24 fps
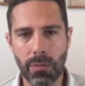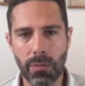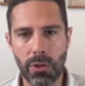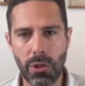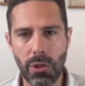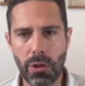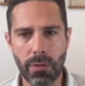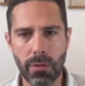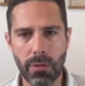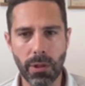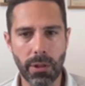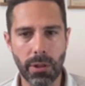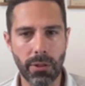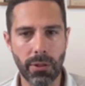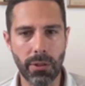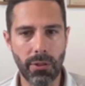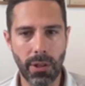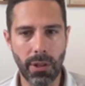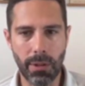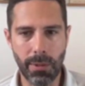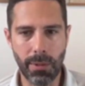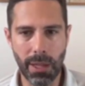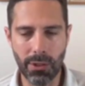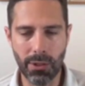you've got to
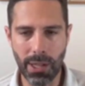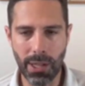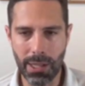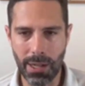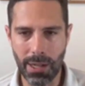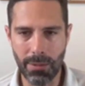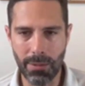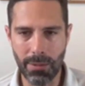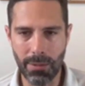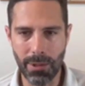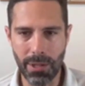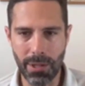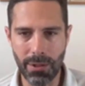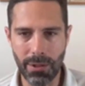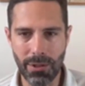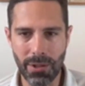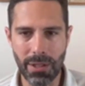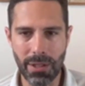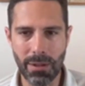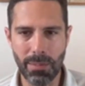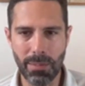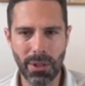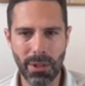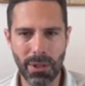tell me exactly what you're
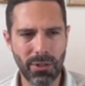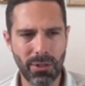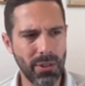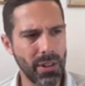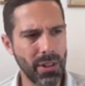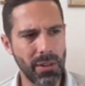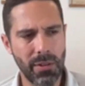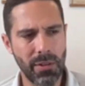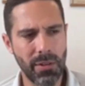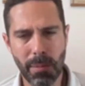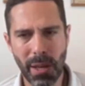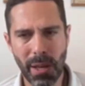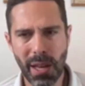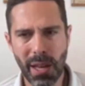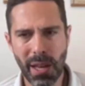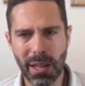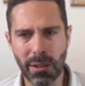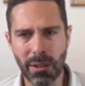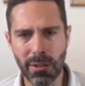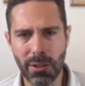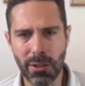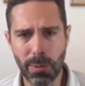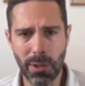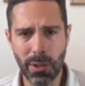doing in your personal life. You're like, hang
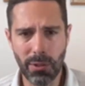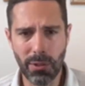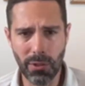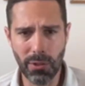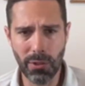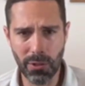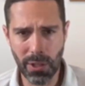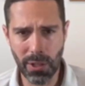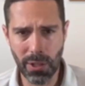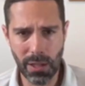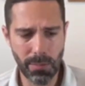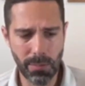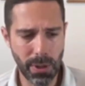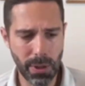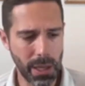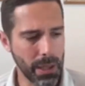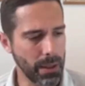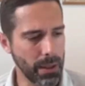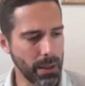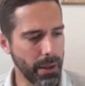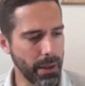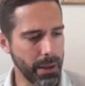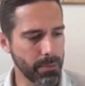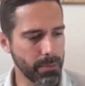on, this person's getting
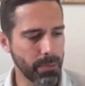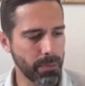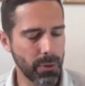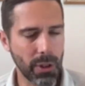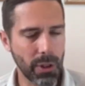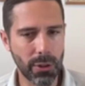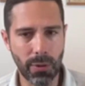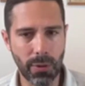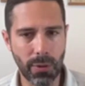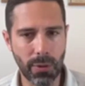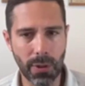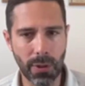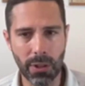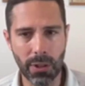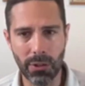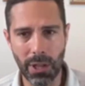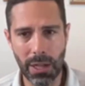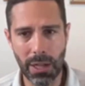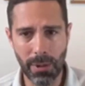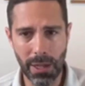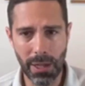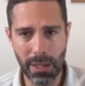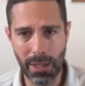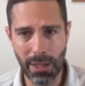paid like 6 figures
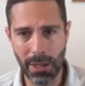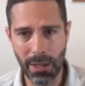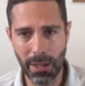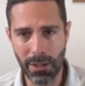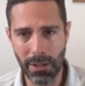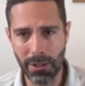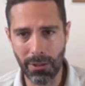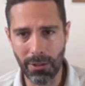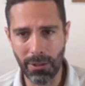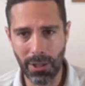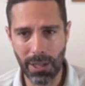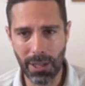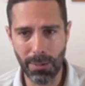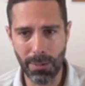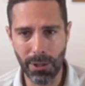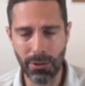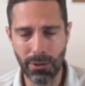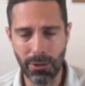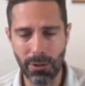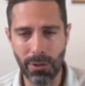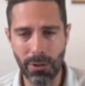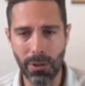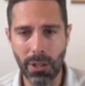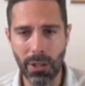anyway, and now they're taking a
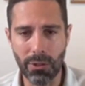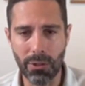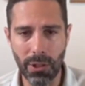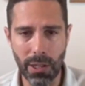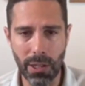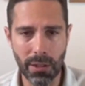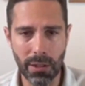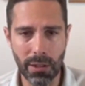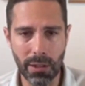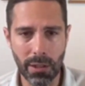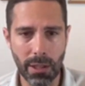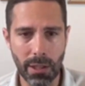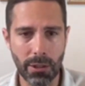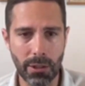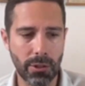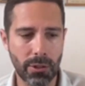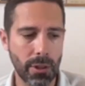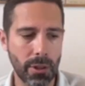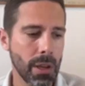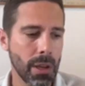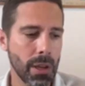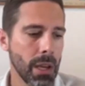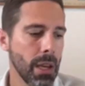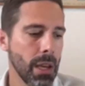bunch of non-exec things.
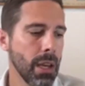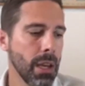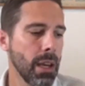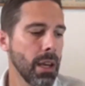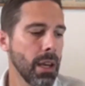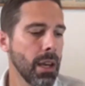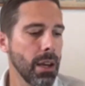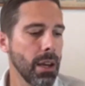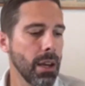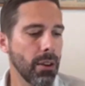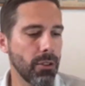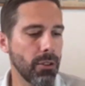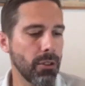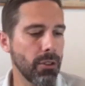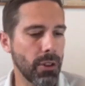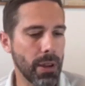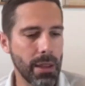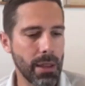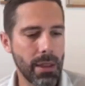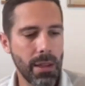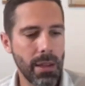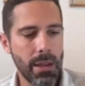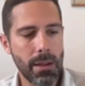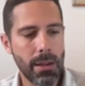So
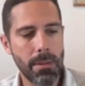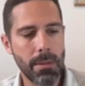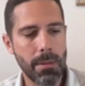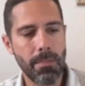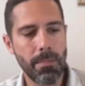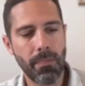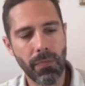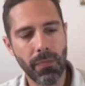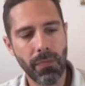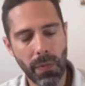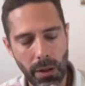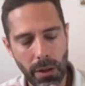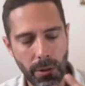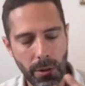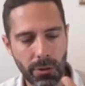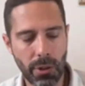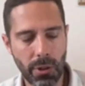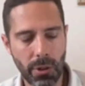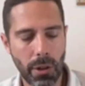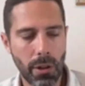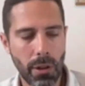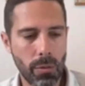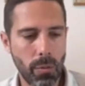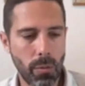I know it's
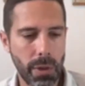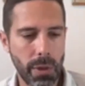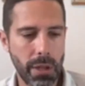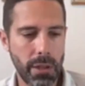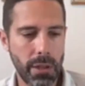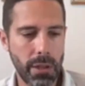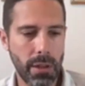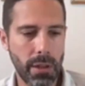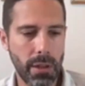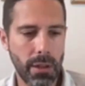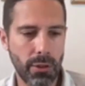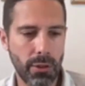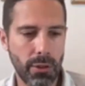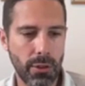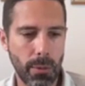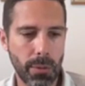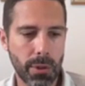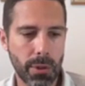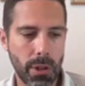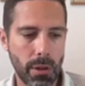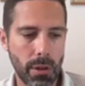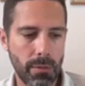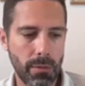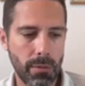a long-winded answer, but
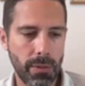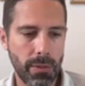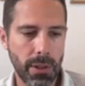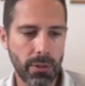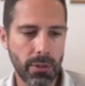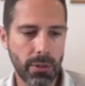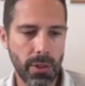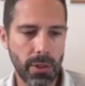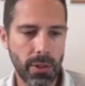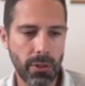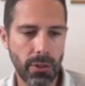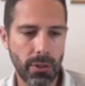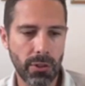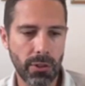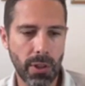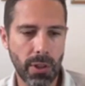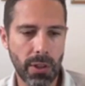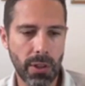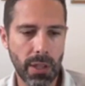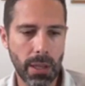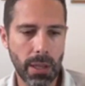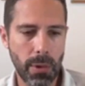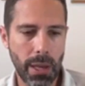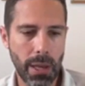with conflicts of interest,
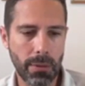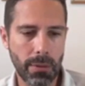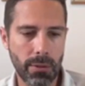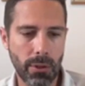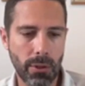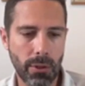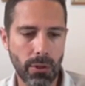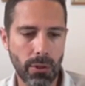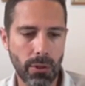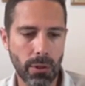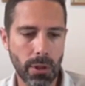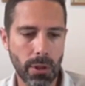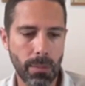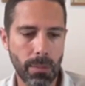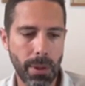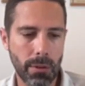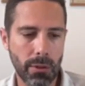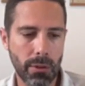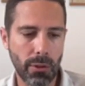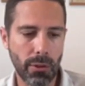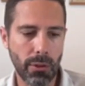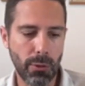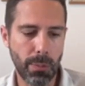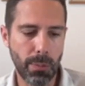I think we have to talk
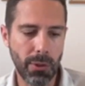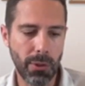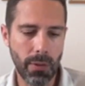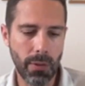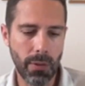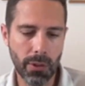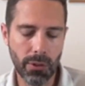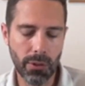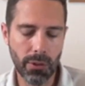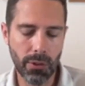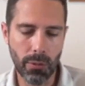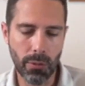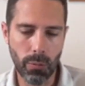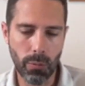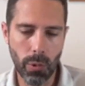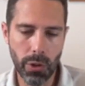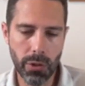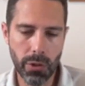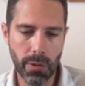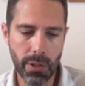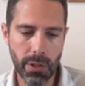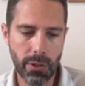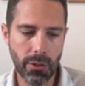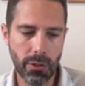about the specifics of
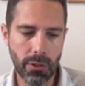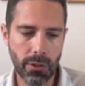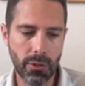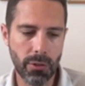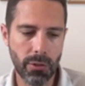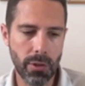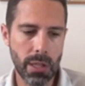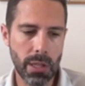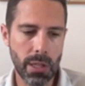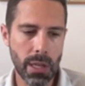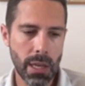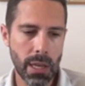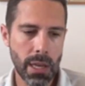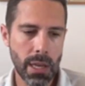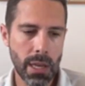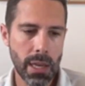what your industry